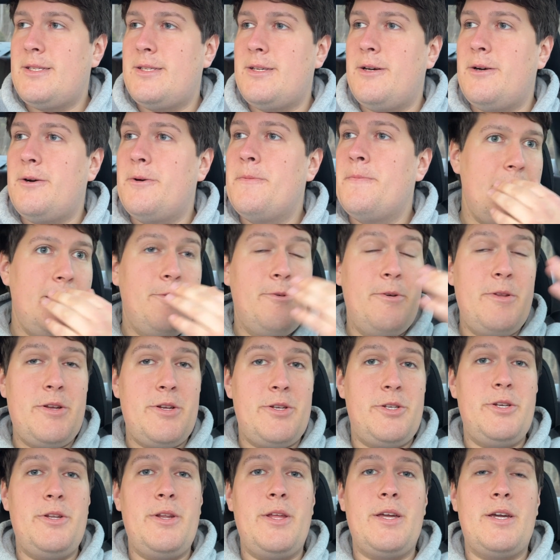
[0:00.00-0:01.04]
So when
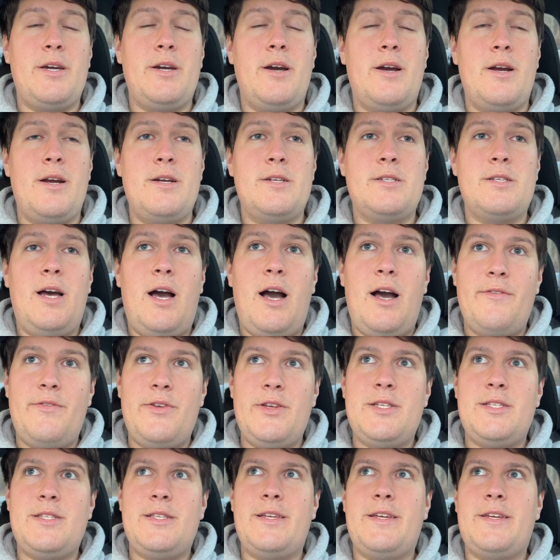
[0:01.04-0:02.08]
you're shooting cars,
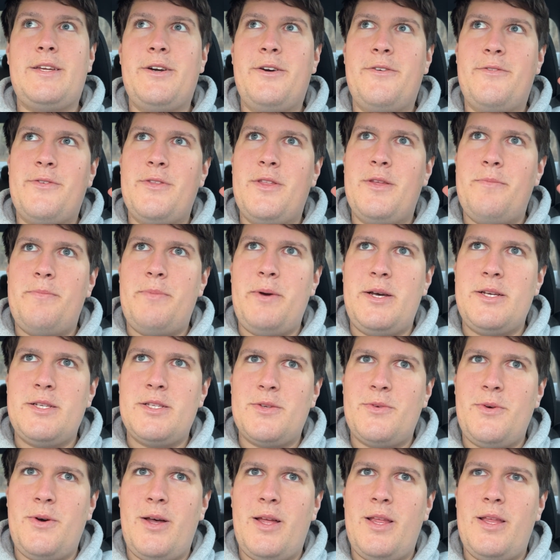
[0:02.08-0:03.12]
obviously go for the
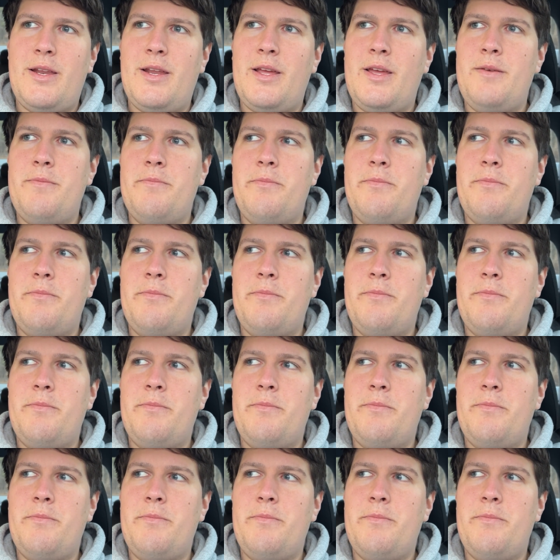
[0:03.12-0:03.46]
best quality,